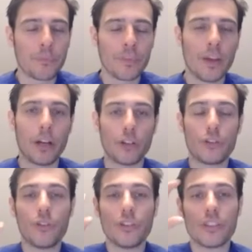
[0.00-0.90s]
But as
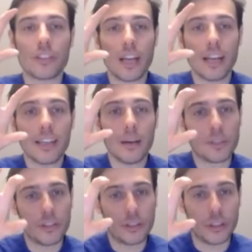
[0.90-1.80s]
soon as the sun comes
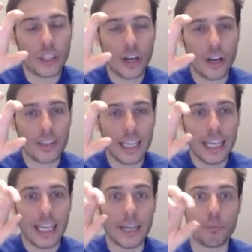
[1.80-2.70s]
into the chart,
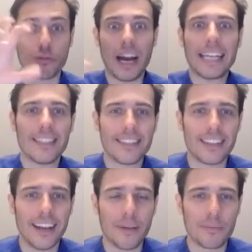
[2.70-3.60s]
it brightens it
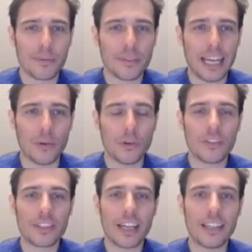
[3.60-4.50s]
up. And all of a
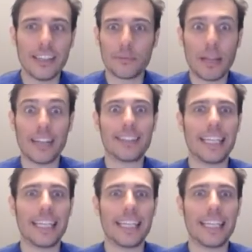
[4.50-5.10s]
sudden, these planets get